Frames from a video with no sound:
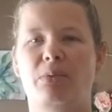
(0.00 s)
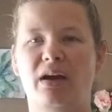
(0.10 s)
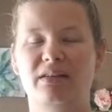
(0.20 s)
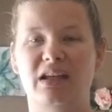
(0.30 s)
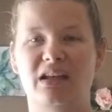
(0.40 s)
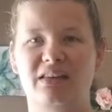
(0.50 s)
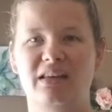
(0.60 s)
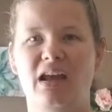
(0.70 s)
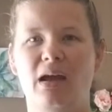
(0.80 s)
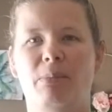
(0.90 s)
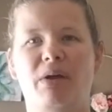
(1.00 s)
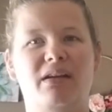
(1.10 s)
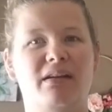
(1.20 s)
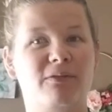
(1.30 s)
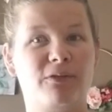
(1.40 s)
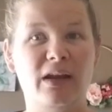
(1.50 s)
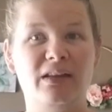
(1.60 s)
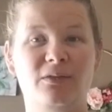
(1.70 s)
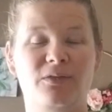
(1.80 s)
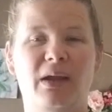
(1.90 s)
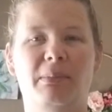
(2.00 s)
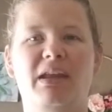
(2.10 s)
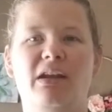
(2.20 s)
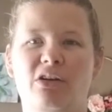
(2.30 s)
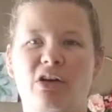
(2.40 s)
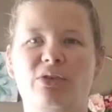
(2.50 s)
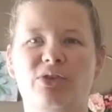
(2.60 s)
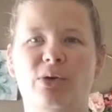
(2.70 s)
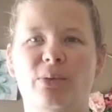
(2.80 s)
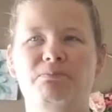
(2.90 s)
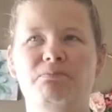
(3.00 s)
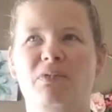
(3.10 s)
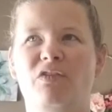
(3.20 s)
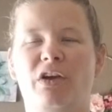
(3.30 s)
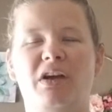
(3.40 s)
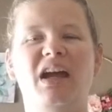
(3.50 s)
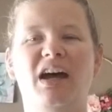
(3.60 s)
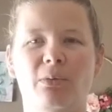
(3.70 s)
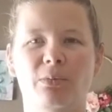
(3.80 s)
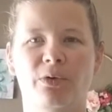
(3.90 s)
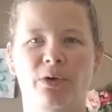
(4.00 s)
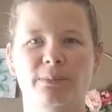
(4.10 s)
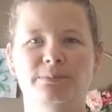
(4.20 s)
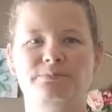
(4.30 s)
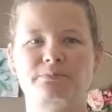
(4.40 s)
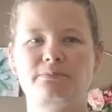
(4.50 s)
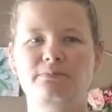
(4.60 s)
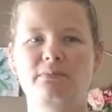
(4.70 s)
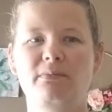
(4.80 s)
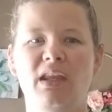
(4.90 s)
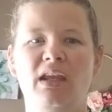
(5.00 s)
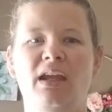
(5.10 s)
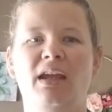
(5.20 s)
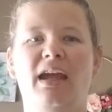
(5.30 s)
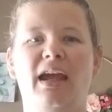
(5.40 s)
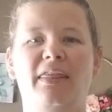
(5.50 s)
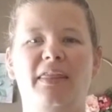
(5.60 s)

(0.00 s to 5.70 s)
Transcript: process. But friends and family are also very helpful. And